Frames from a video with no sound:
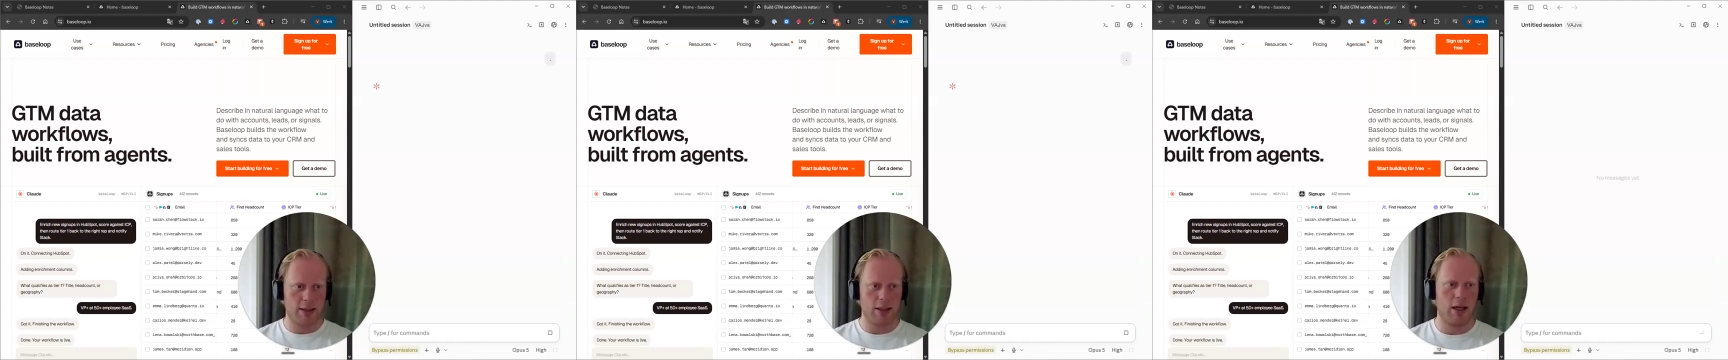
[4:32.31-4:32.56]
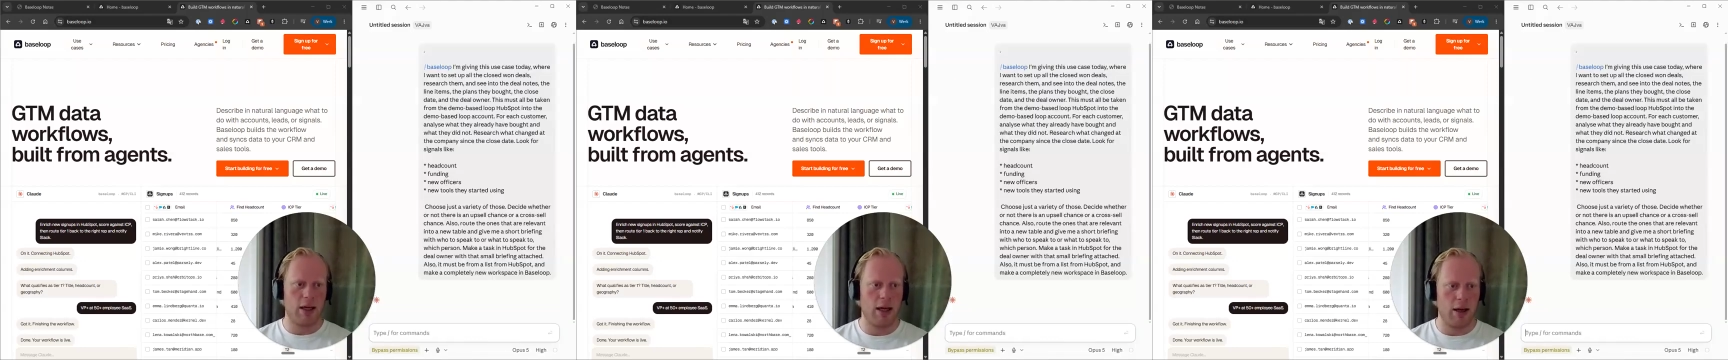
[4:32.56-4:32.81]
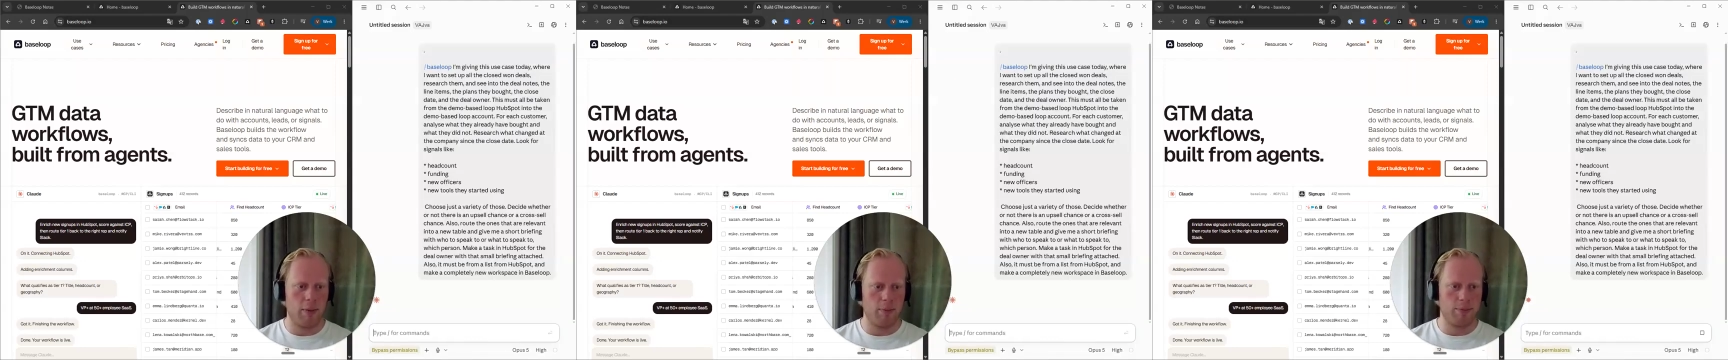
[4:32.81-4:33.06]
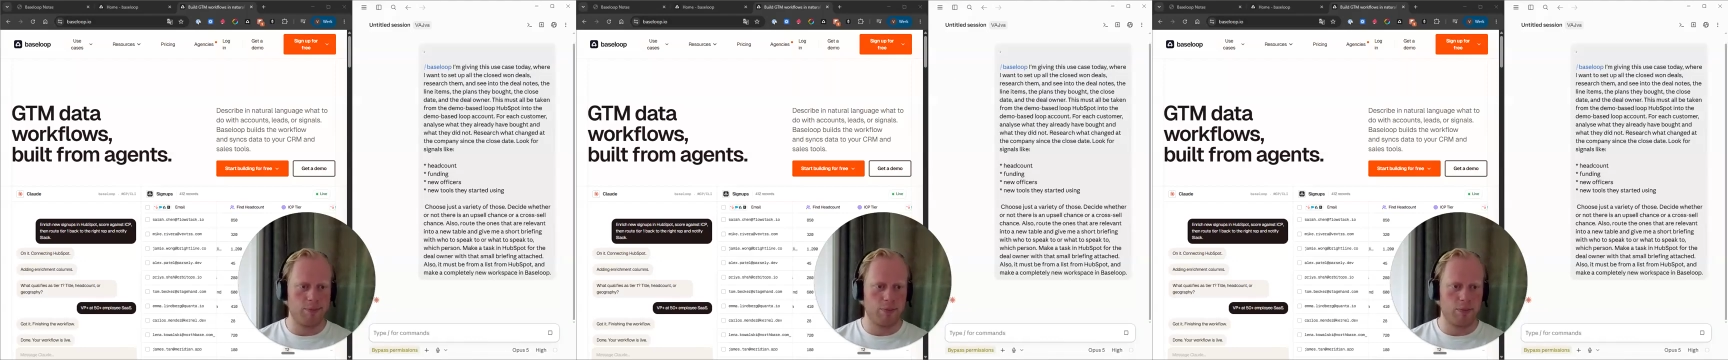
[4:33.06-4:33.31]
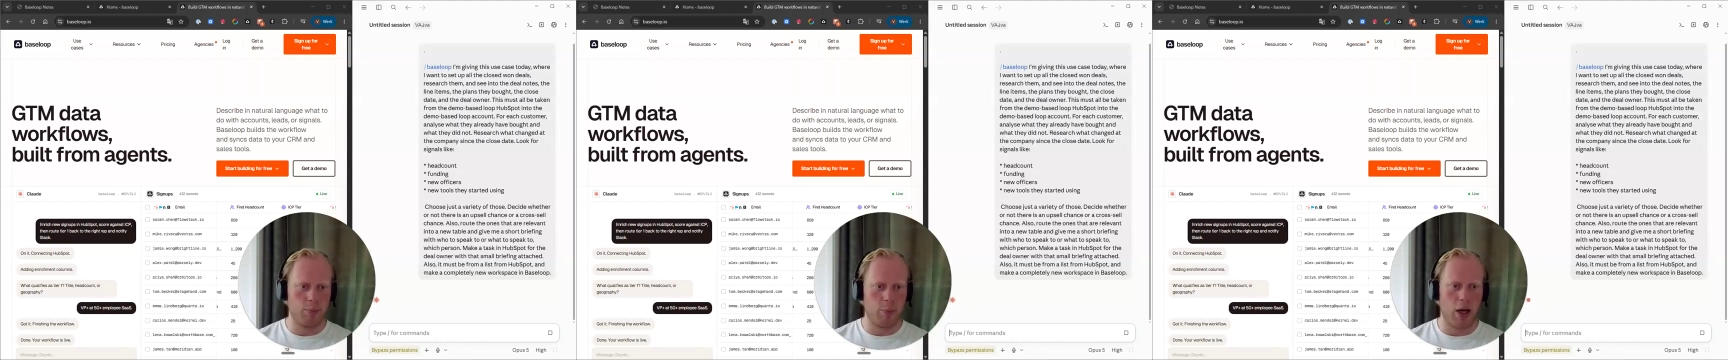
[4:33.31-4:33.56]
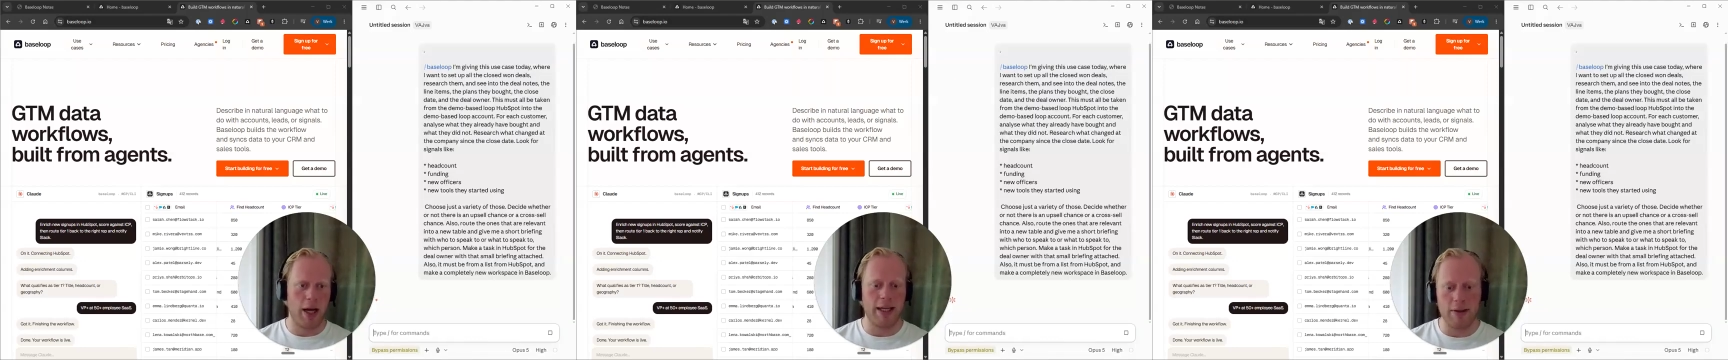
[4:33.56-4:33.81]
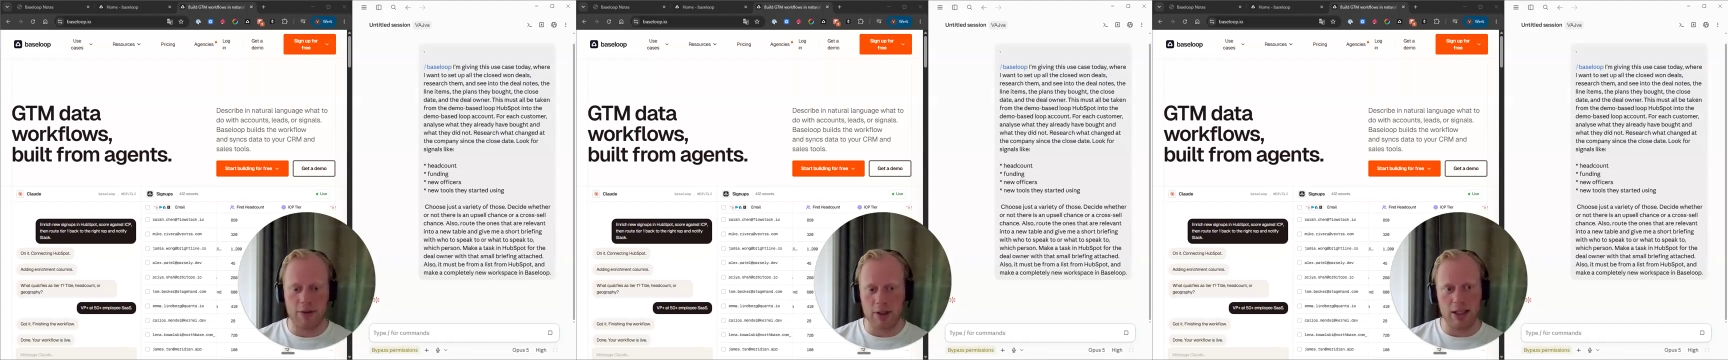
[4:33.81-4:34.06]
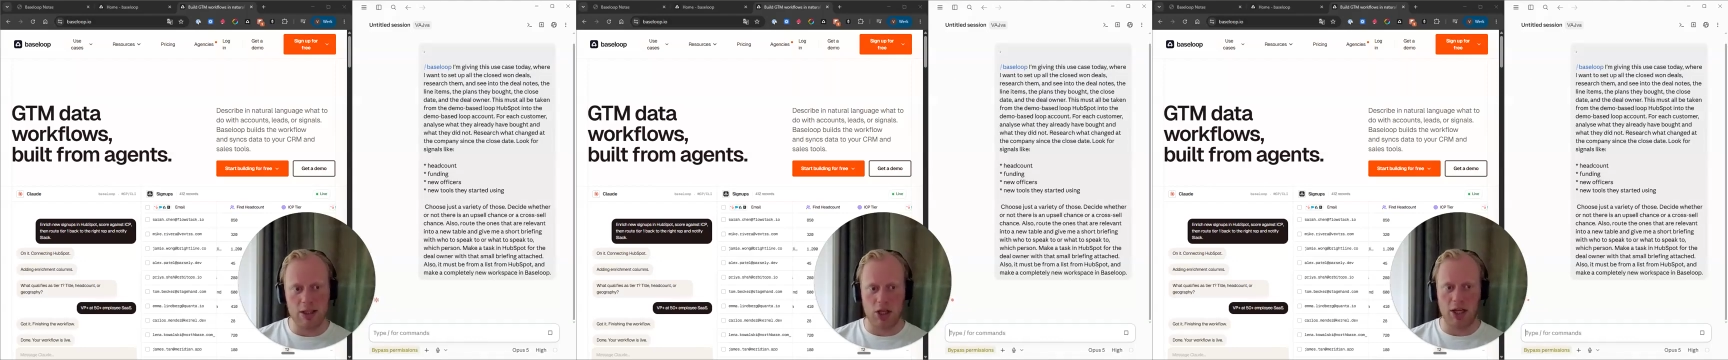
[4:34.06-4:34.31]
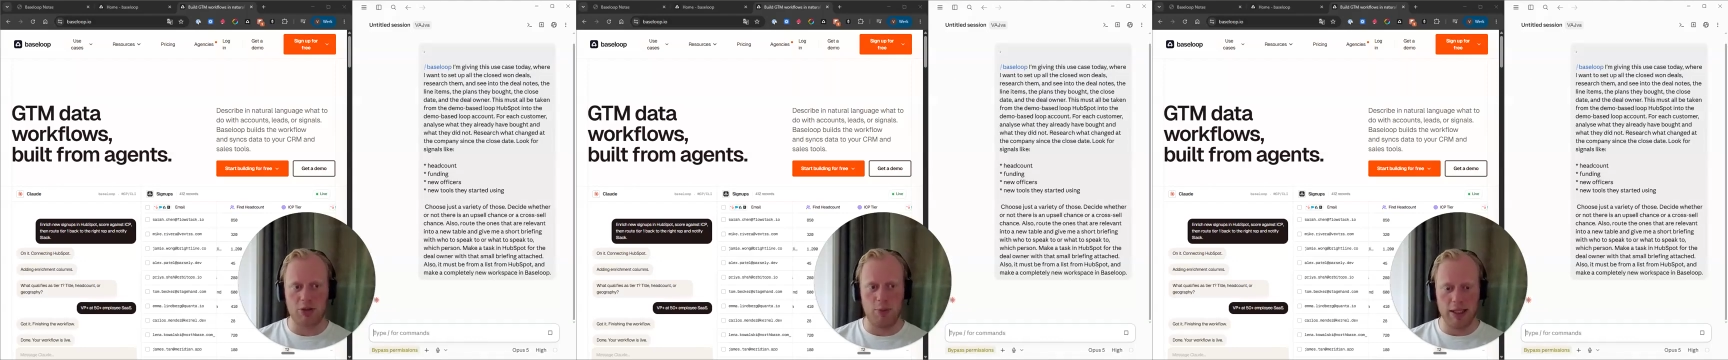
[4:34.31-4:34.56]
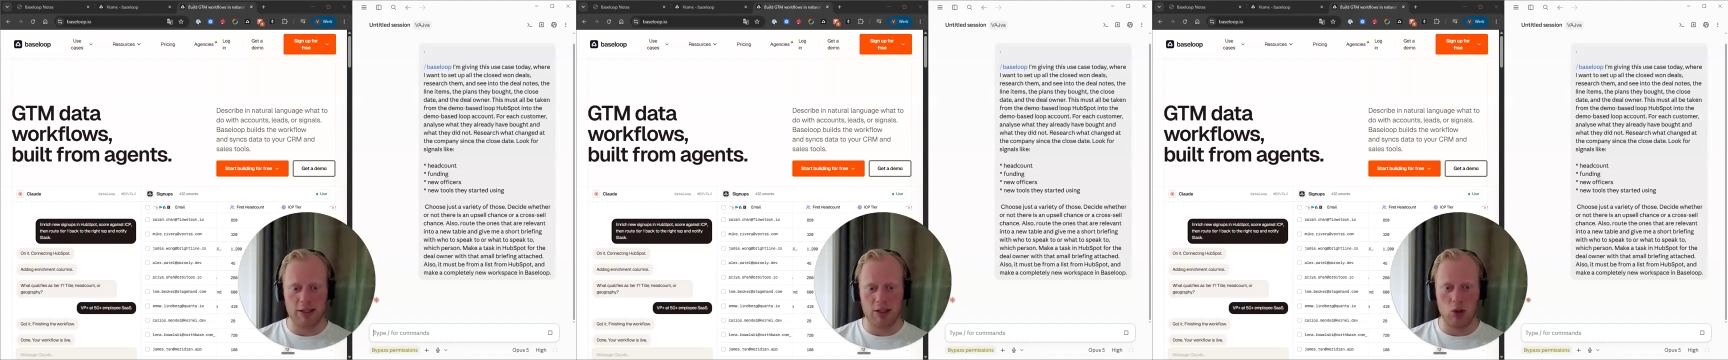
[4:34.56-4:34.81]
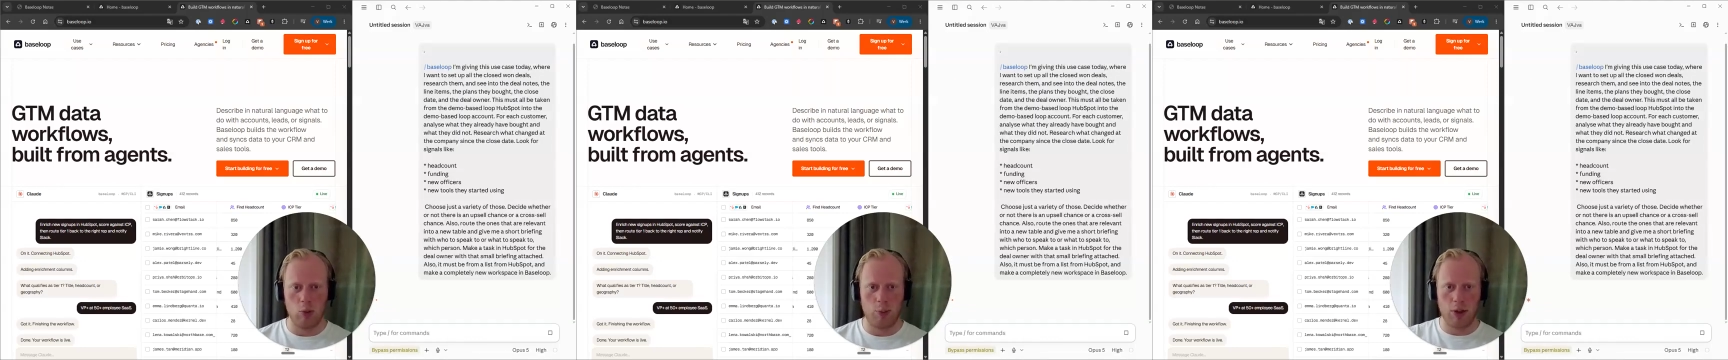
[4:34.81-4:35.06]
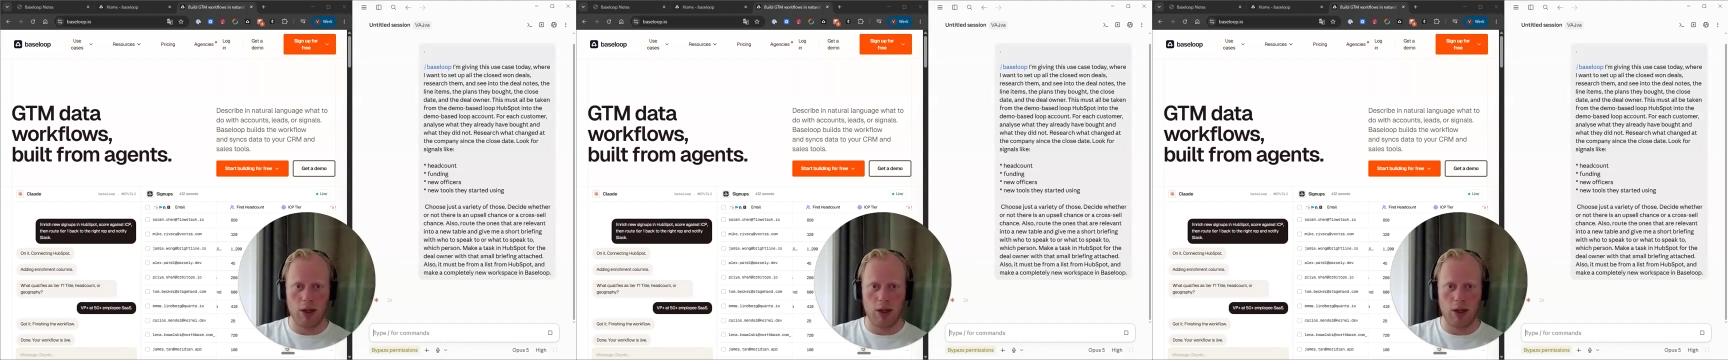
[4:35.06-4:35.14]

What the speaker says: by giving the /Baseloop